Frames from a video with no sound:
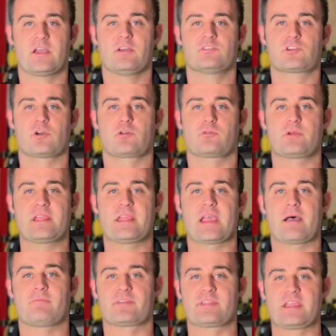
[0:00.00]
So to
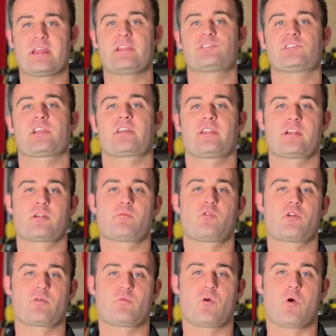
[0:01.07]
recap for the 82nd
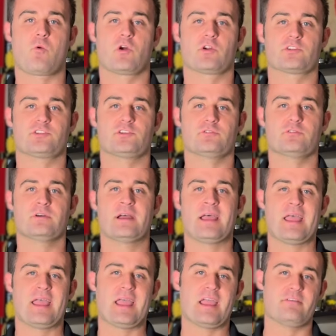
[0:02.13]
Airborne in World War II,
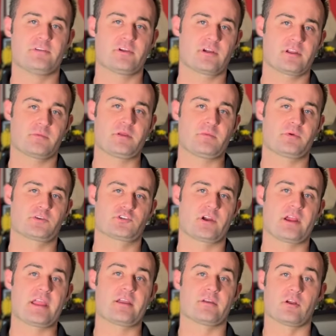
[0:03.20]
if you're going to be
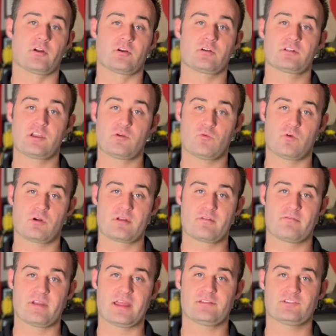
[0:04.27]
portraying an early war
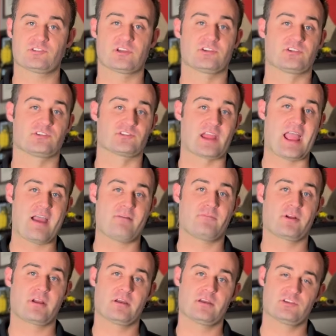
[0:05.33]
event such as
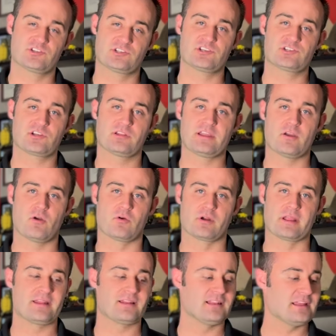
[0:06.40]
Africa, Sicily, or
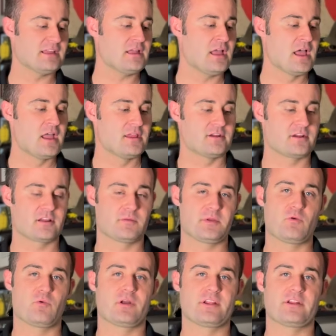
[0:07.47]
Italy, you're going to
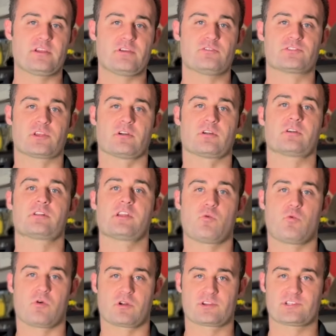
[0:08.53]
be wanting to use the early
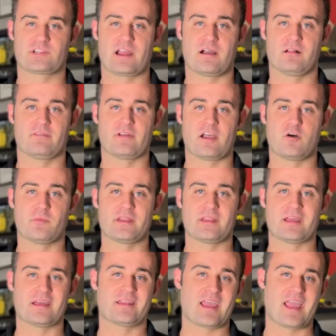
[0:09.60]
war style of helmet
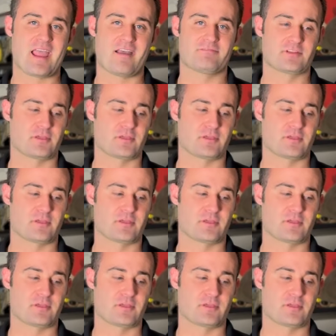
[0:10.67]
net, 1/2 to